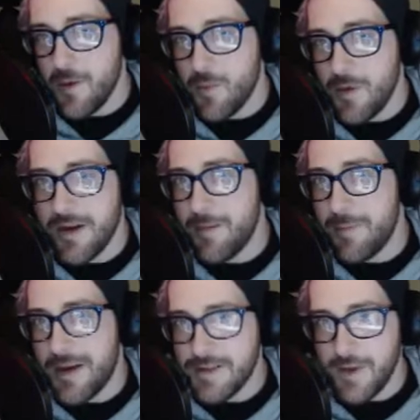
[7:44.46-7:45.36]
what kind of
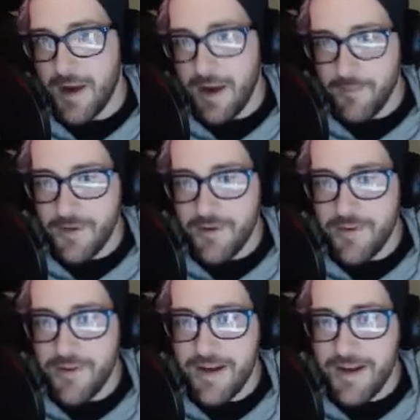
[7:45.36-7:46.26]
pets you have. What are
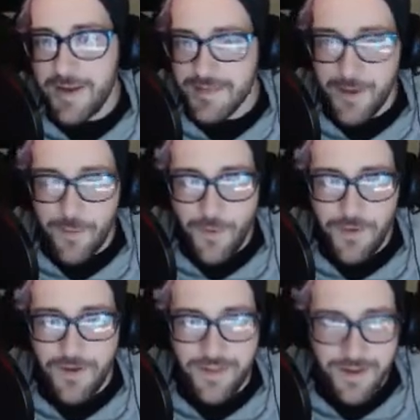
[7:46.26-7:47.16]
their names? How
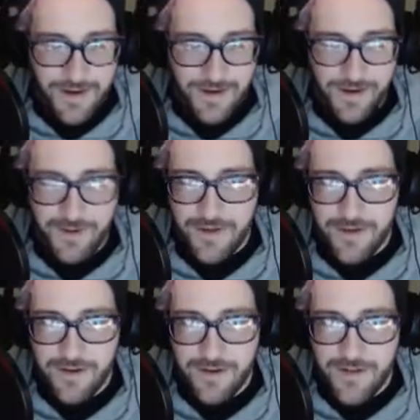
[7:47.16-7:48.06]
old are they? Are
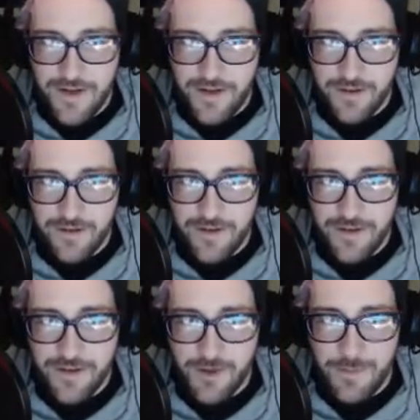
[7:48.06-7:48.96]
they are they
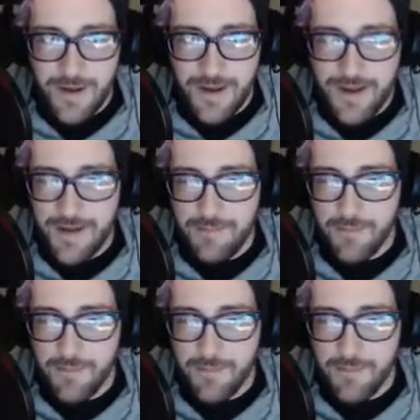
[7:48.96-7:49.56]
good or bad?